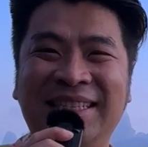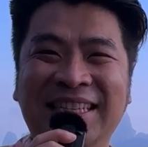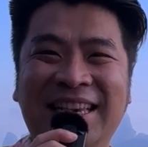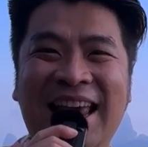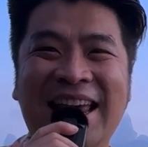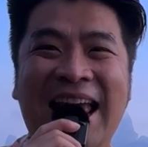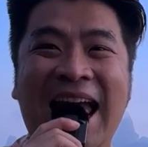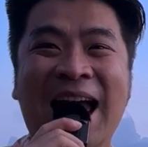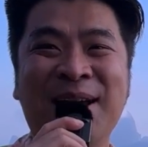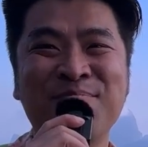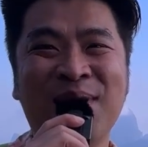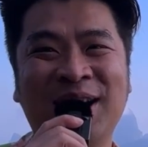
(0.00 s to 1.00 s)
CK
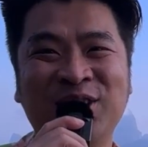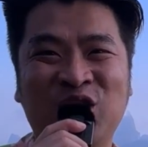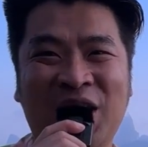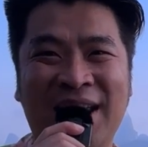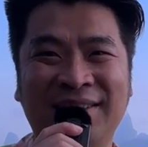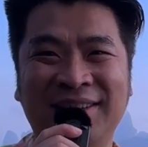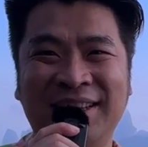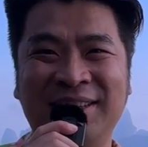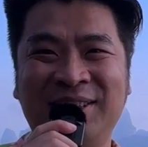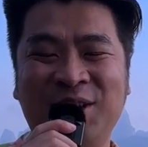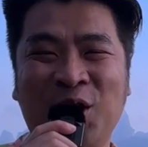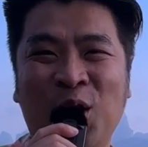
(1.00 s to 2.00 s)
and my channel
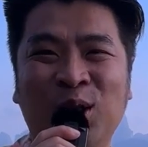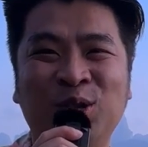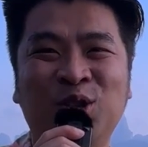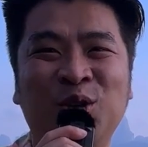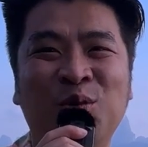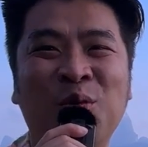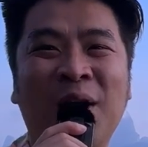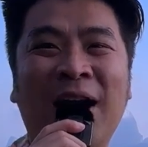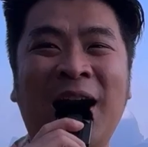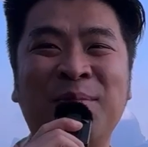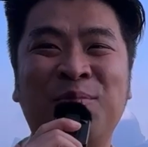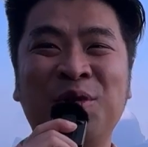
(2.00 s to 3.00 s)
is Ecology, where
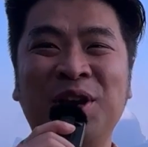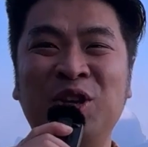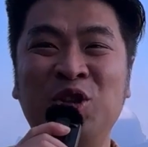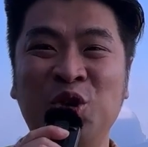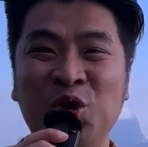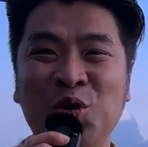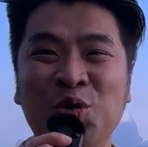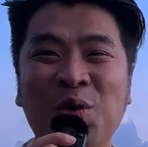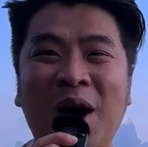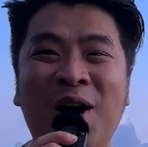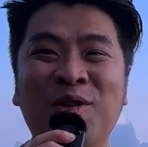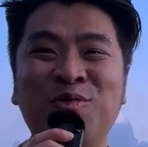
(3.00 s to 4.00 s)
I bring you
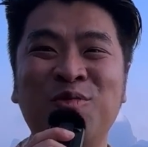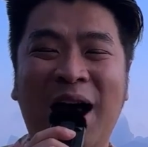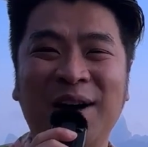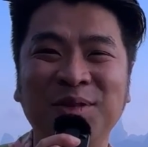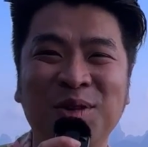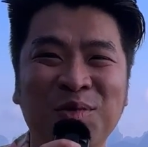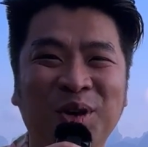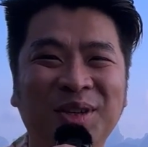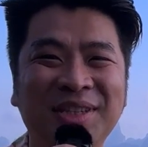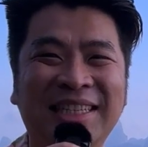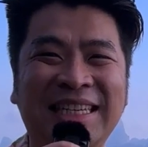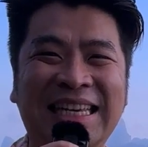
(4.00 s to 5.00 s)
around the
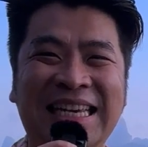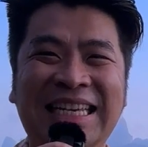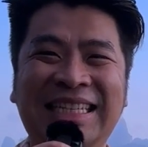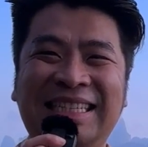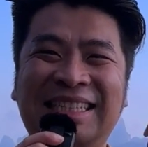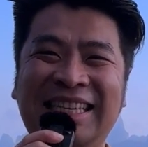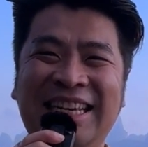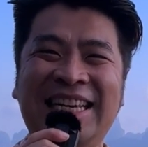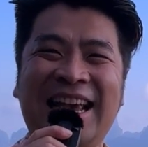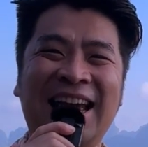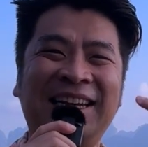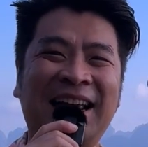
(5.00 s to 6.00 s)
world to eat, see
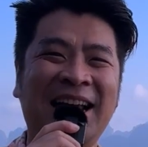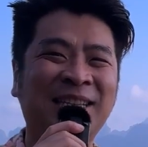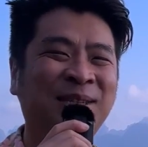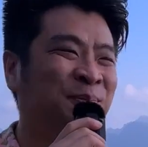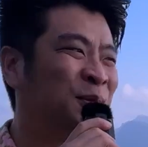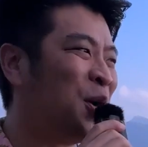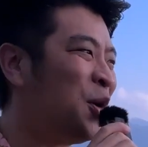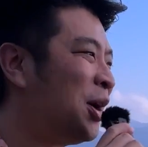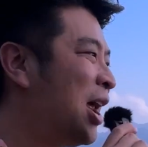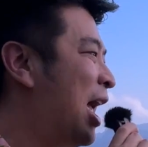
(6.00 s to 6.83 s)
and explore.